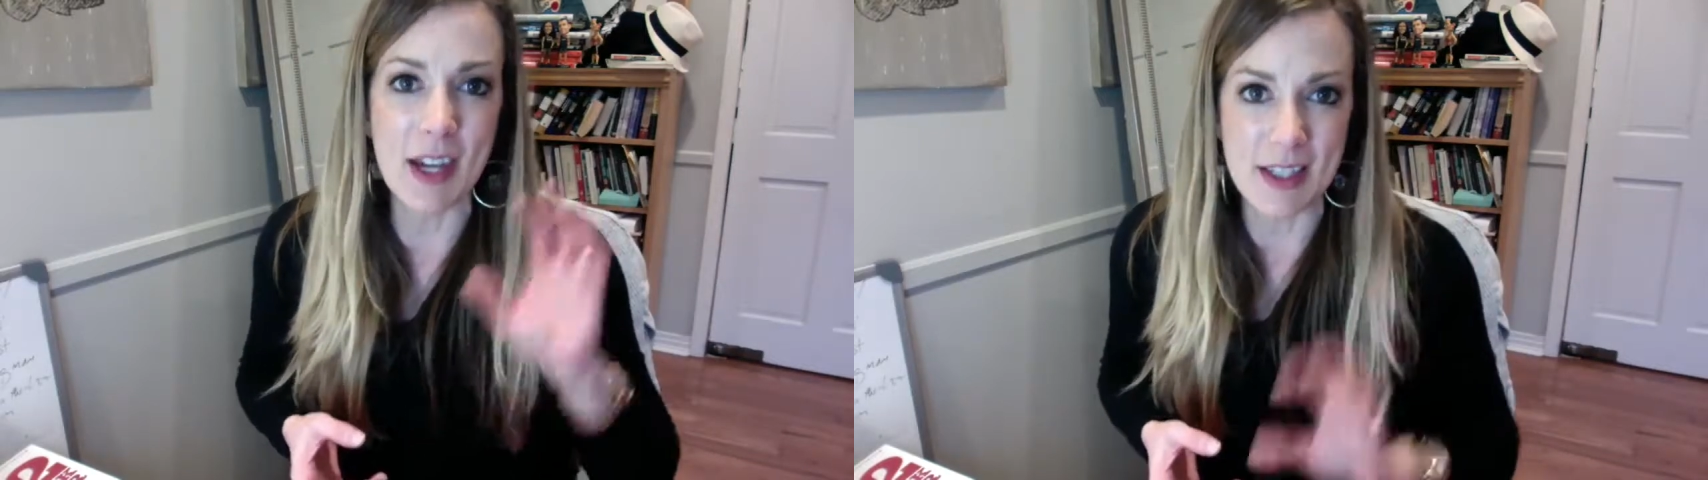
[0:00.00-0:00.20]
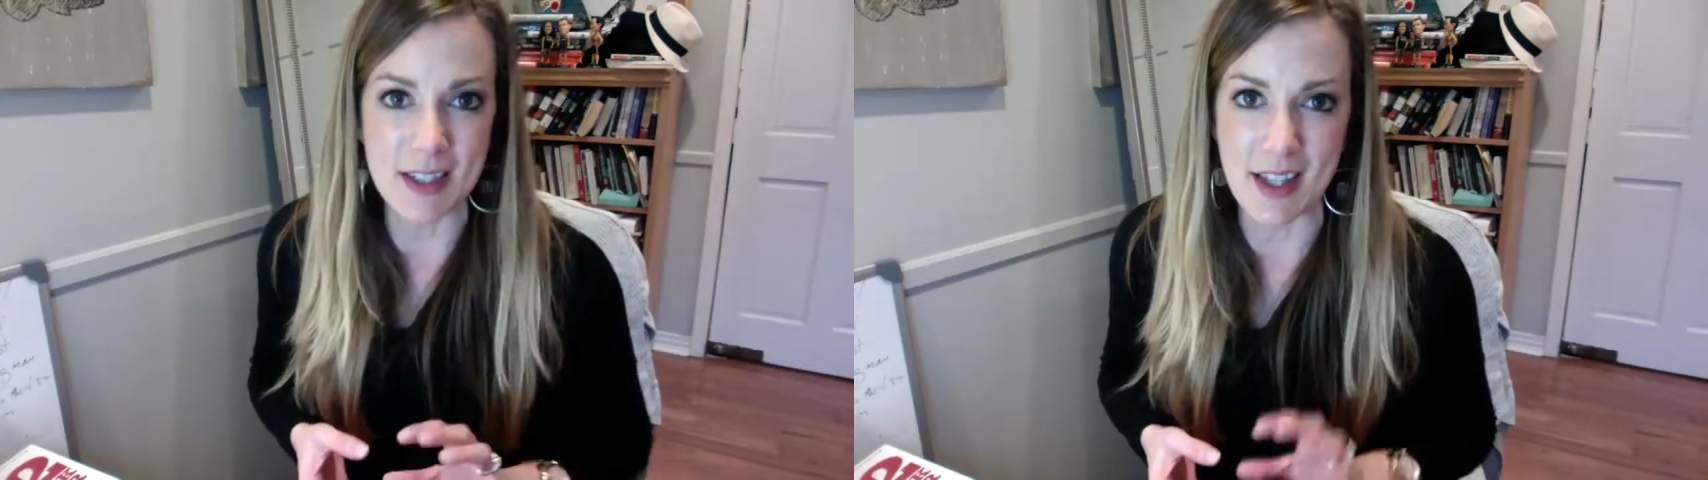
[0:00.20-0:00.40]

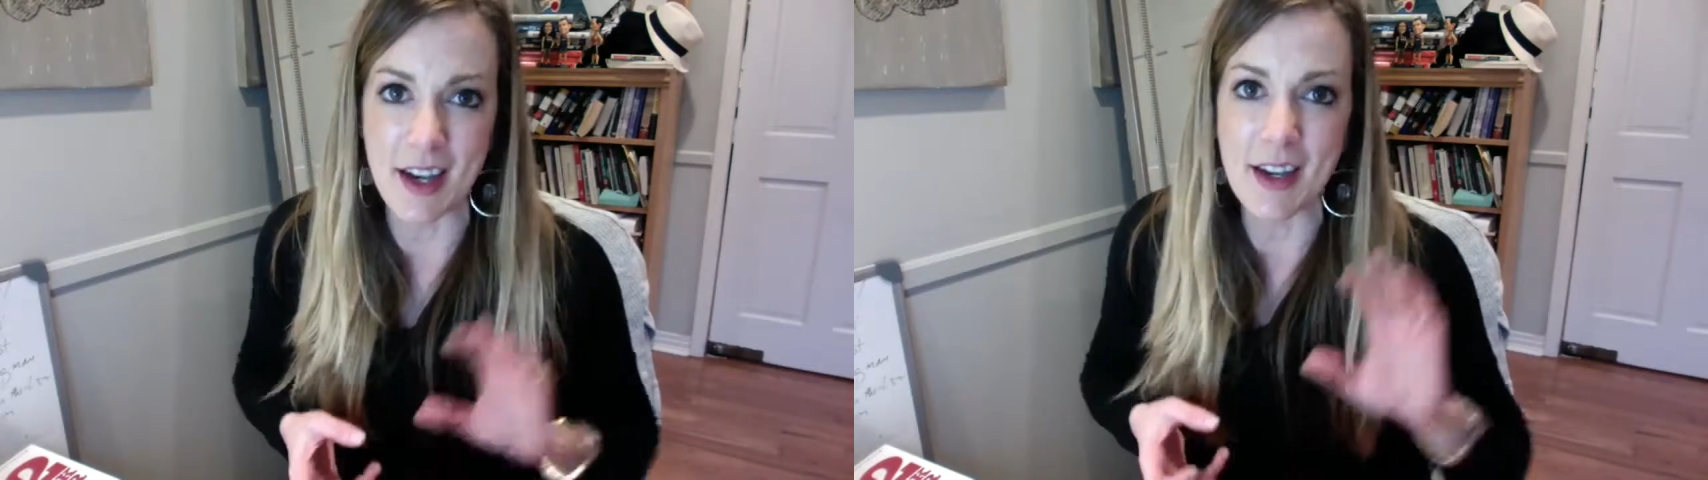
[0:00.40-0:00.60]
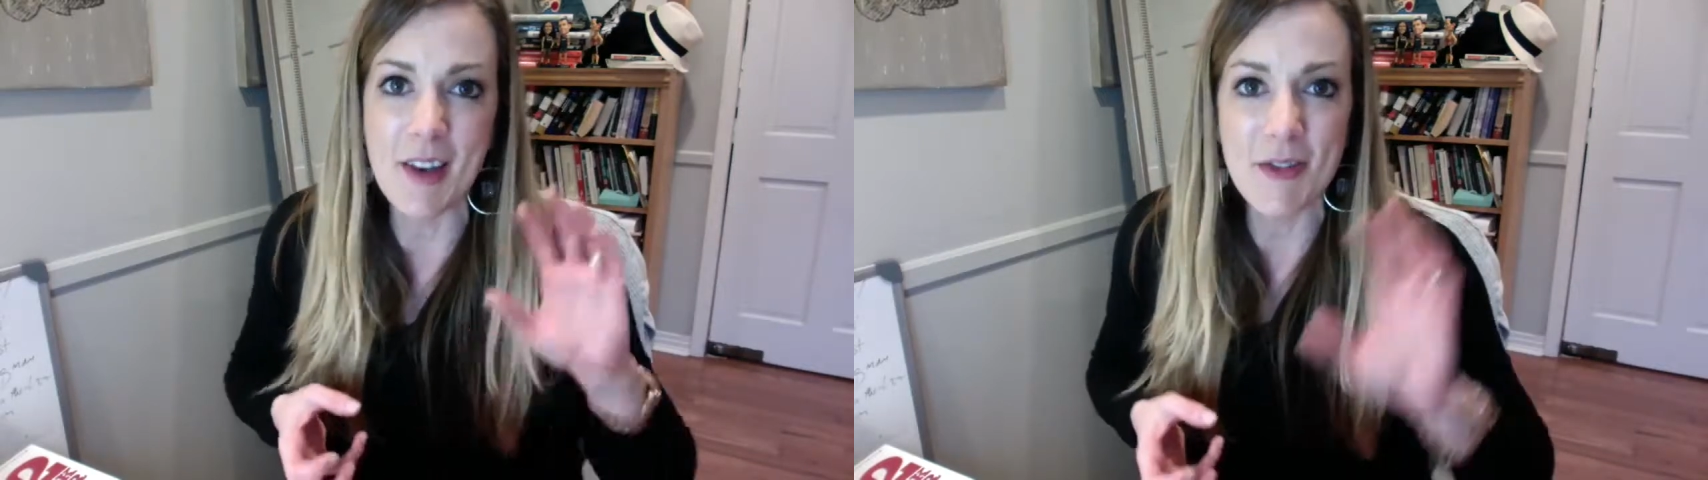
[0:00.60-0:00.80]
His
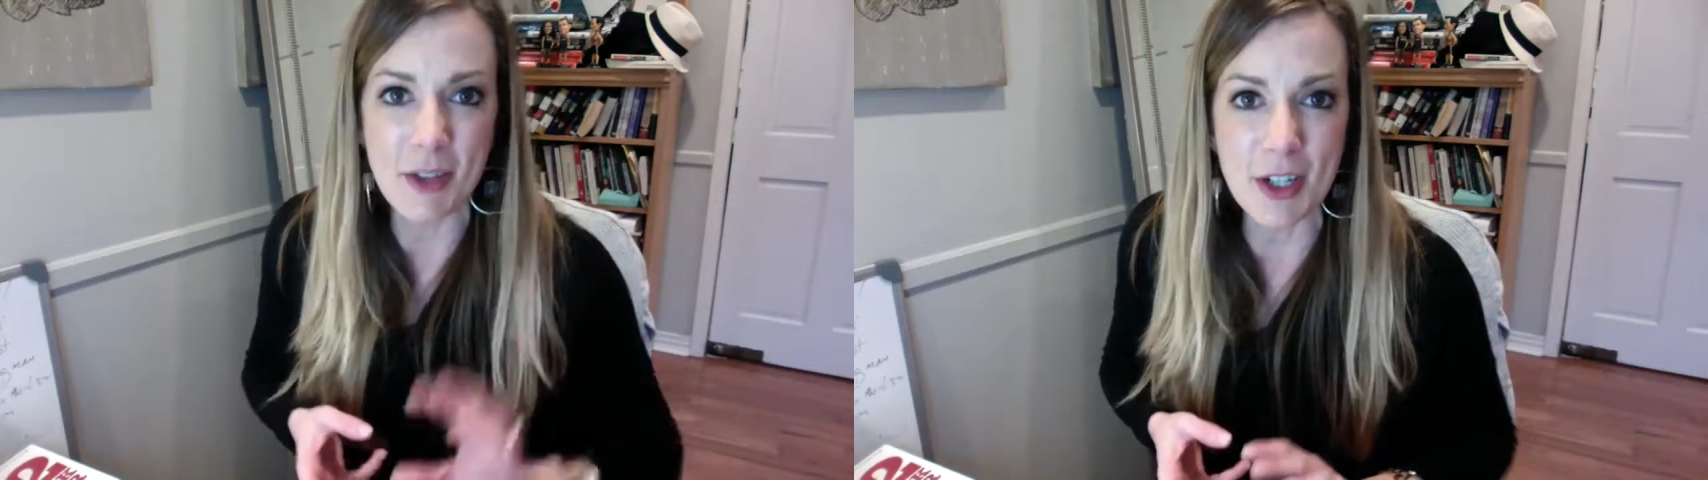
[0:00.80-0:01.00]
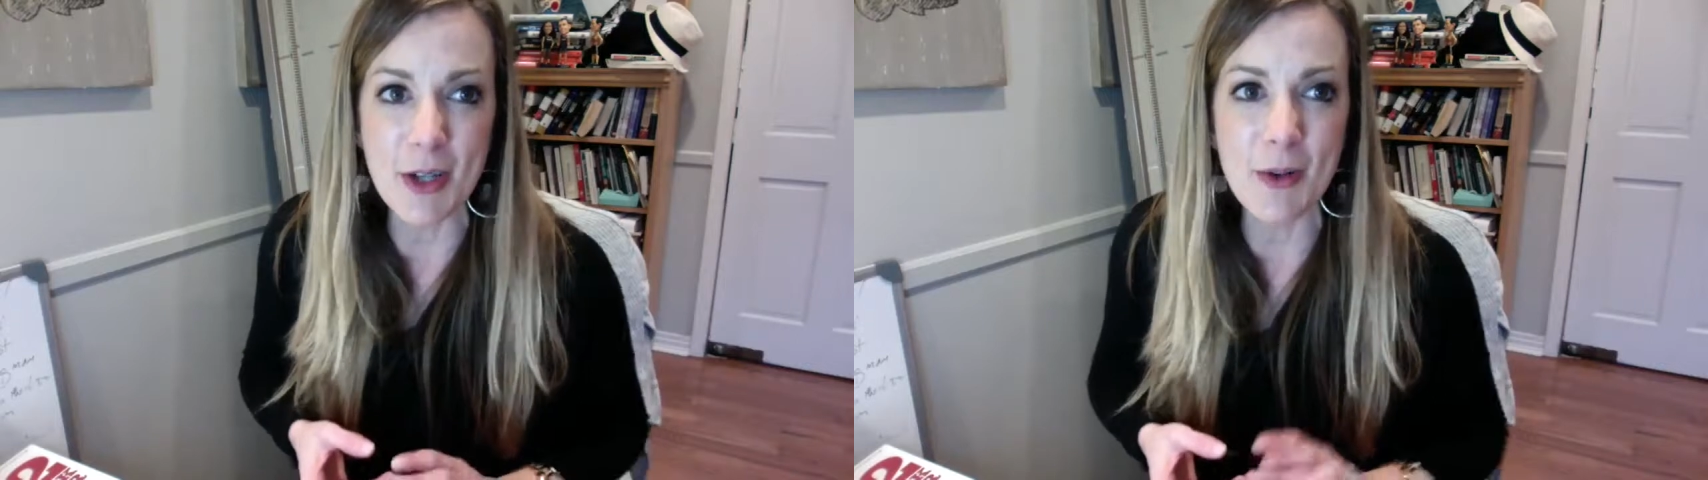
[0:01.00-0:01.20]
Son for
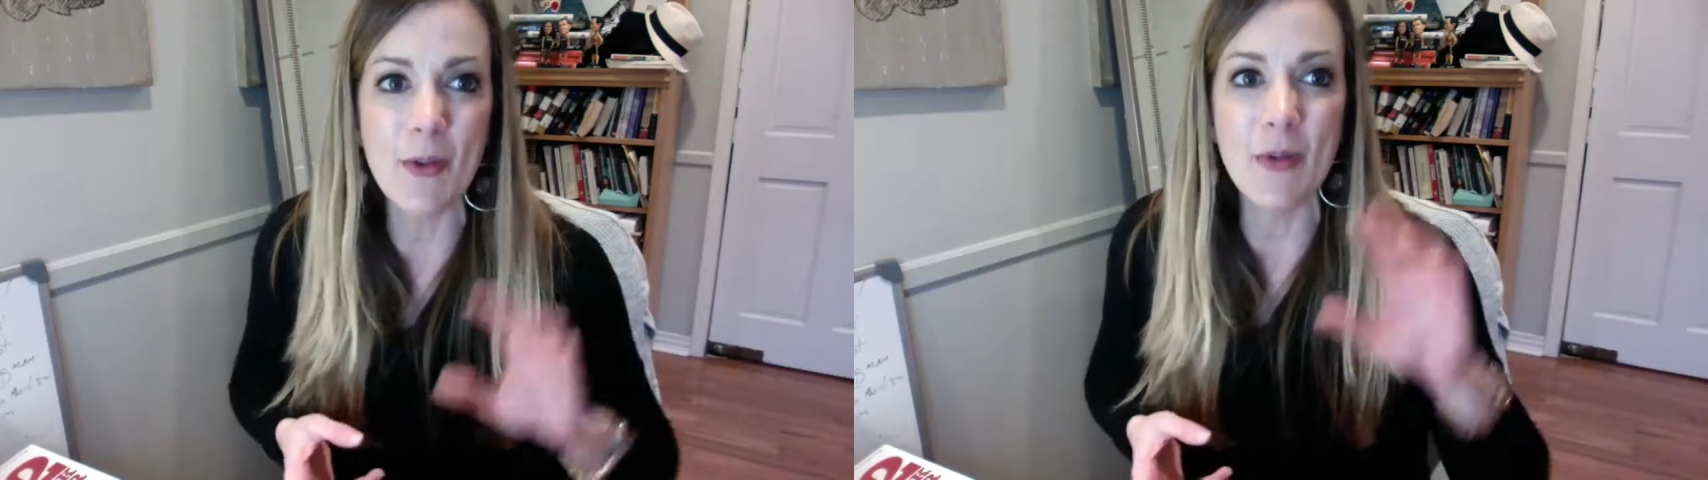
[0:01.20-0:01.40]
you,